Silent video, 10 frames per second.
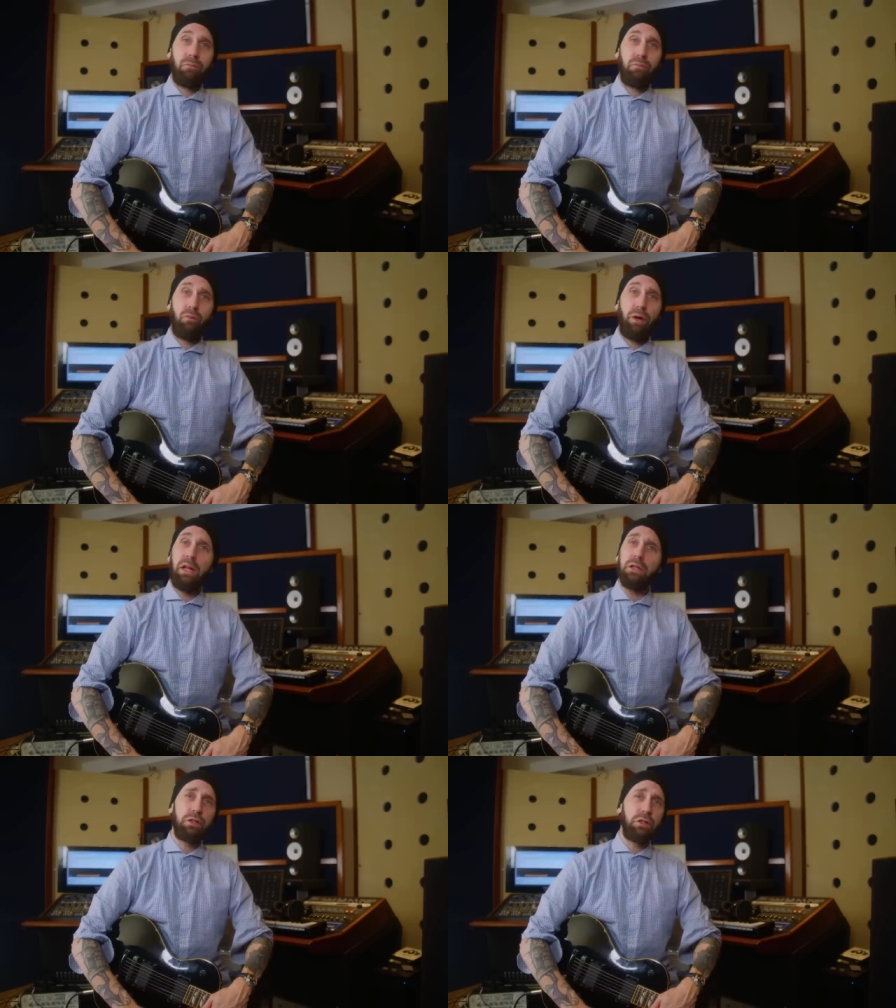what
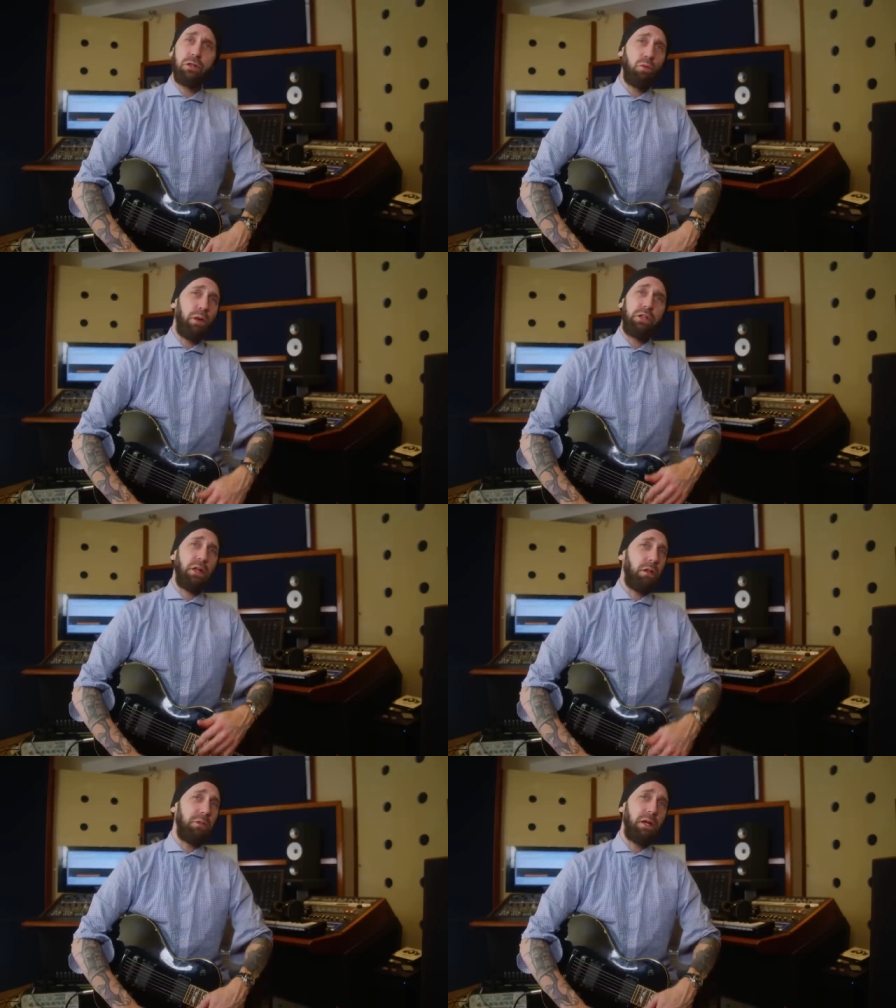else you want to
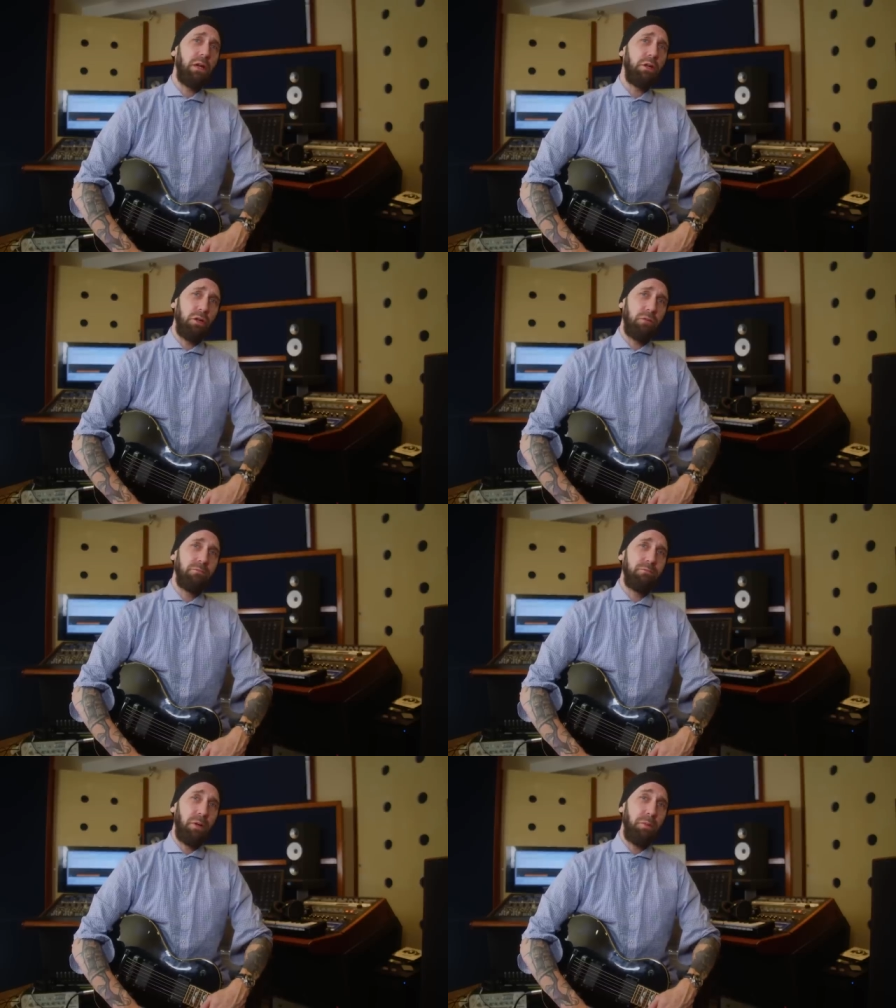tell me, I don't know.
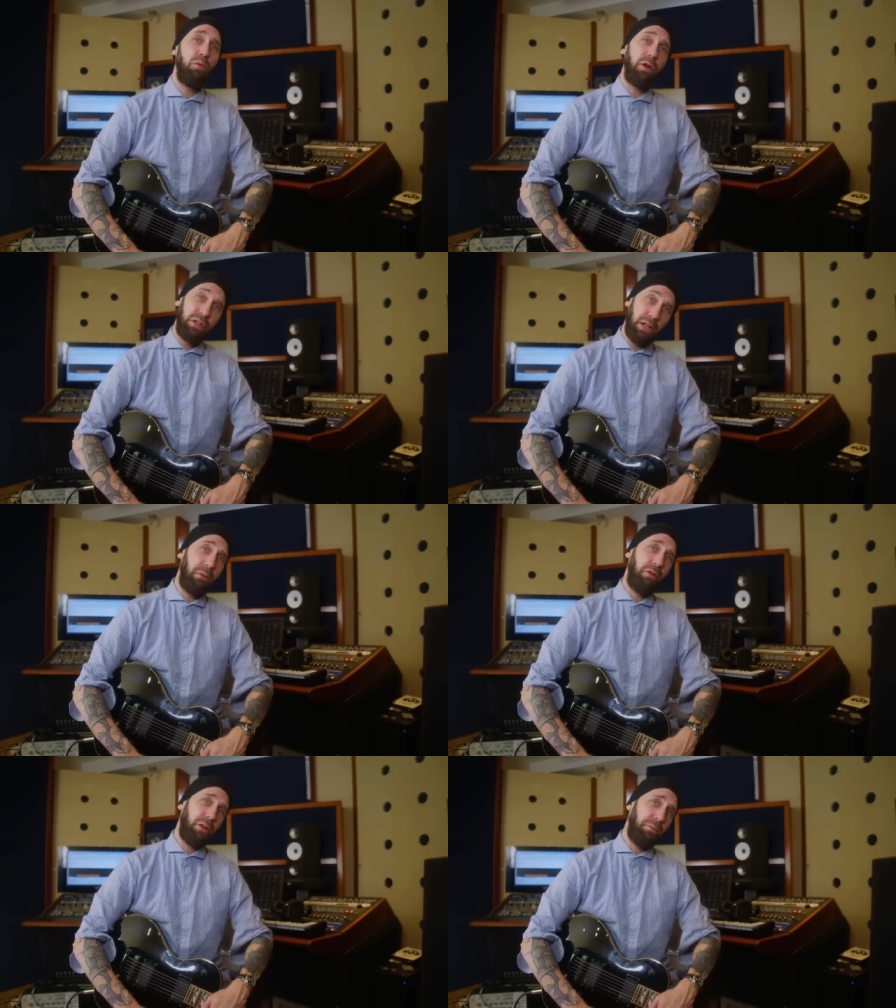Maybe you want to tell
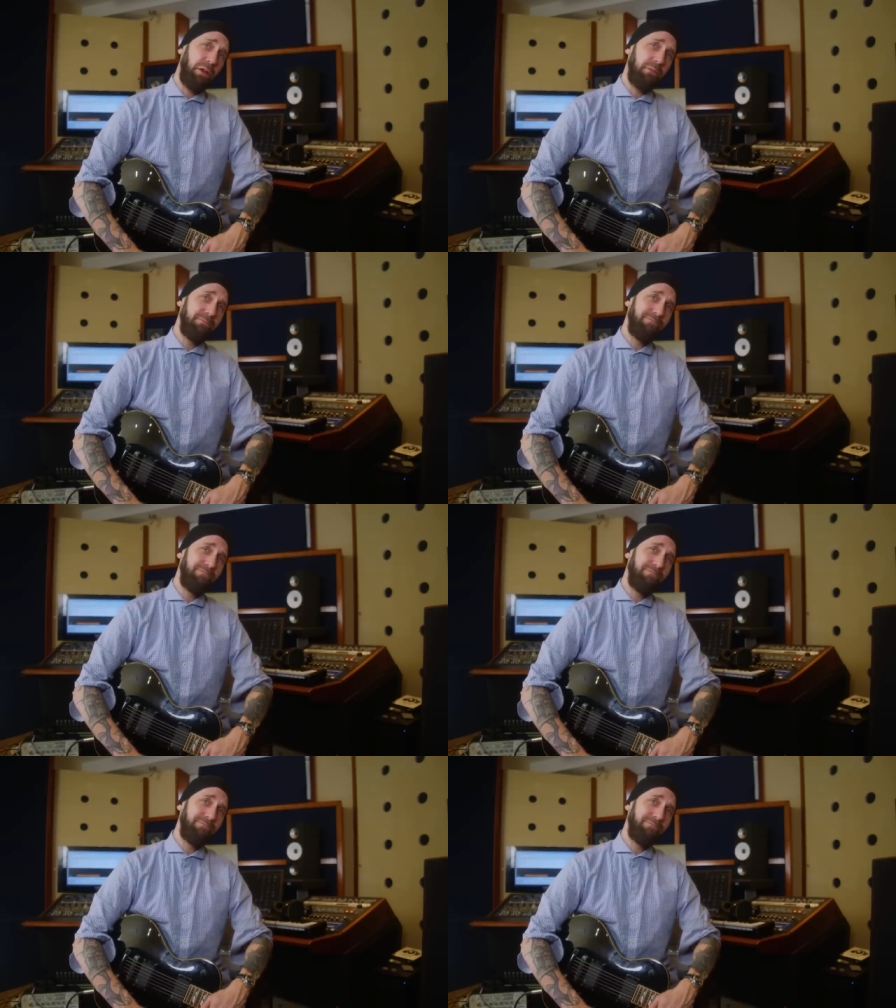me something?